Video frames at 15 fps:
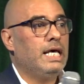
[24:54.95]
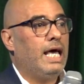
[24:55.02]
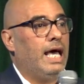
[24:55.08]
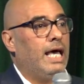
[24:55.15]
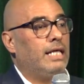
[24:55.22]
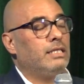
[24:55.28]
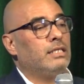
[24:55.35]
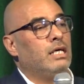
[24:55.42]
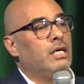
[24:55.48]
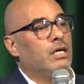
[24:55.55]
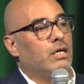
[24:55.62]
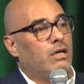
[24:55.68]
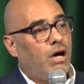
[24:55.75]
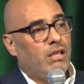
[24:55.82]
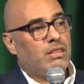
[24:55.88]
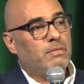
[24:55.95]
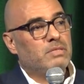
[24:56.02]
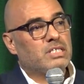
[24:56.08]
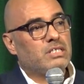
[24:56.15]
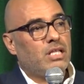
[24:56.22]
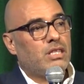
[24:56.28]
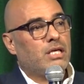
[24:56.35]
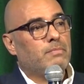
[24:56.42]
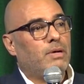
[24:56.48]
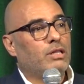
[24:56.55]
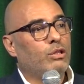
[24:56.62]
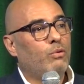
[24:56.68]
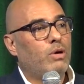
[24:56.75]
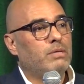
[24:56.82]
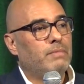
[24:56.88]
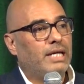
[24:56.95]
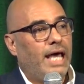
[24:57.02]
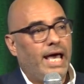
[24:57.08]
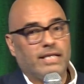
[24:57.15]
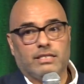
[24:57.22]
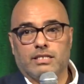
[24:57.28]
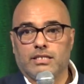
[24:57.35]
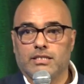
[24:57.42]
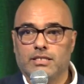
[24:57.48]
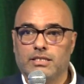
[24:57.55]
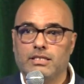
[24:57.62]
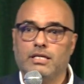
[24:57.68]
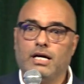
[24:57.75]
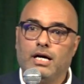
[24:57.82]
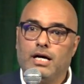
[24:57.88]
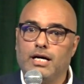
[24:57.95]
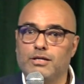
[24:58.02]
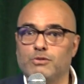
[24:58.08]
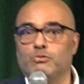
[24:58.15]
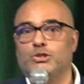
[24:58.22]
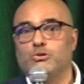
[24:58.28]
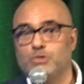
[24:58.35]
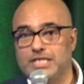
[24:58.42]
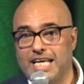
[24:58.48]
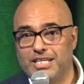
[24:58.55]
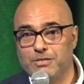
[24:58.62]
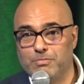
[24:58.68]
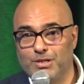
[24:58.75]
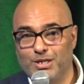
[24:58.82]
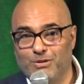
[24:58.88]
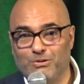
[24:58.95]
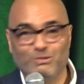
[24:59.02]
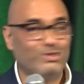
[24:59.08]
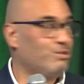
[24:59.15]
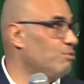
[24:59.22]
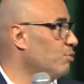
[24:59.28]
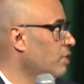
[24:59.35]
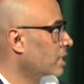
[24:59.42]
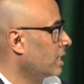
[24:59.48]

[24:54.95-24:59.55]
And Gotham is nothing but lower Manhattan, which was actually pretty cool too.